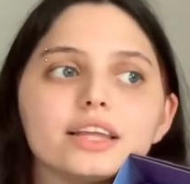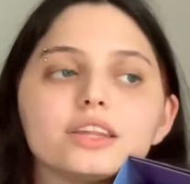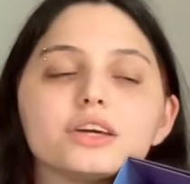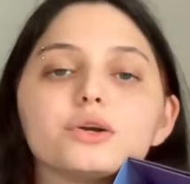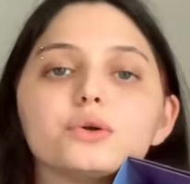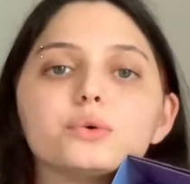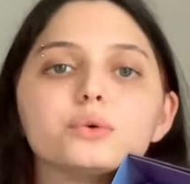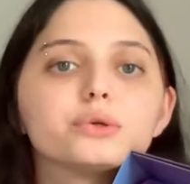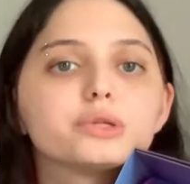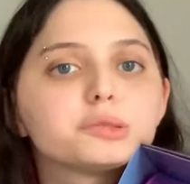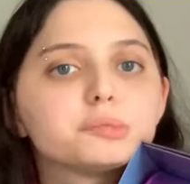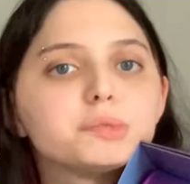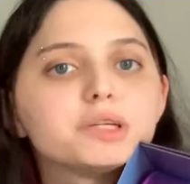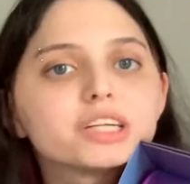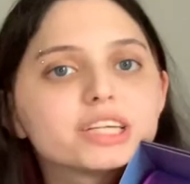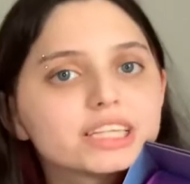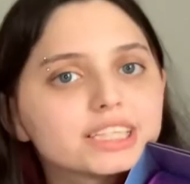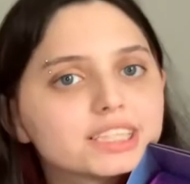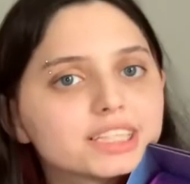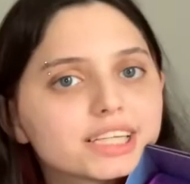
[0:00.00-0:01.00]
the Ghoul
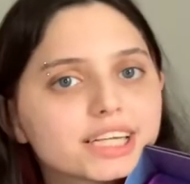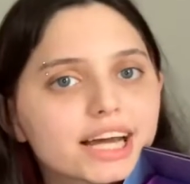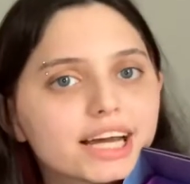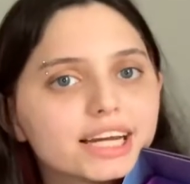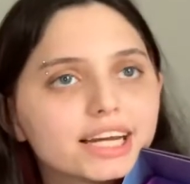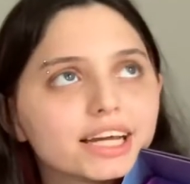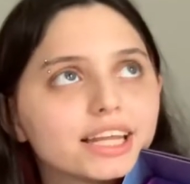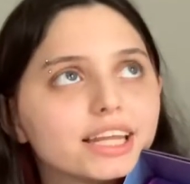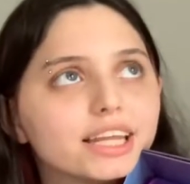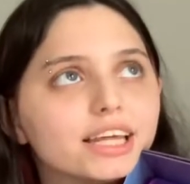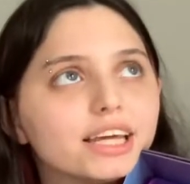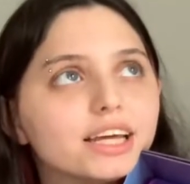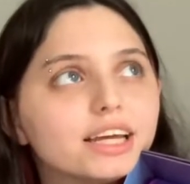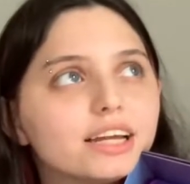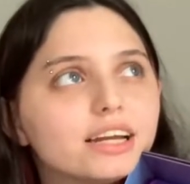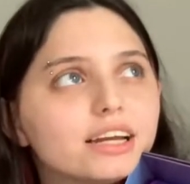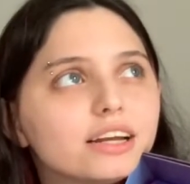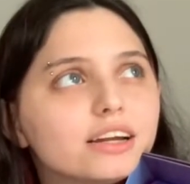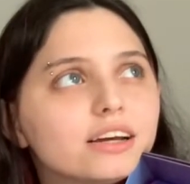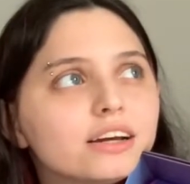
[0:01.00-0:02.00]
Spirit set, and
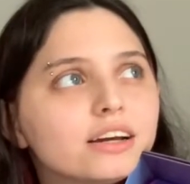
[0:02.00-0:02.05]
then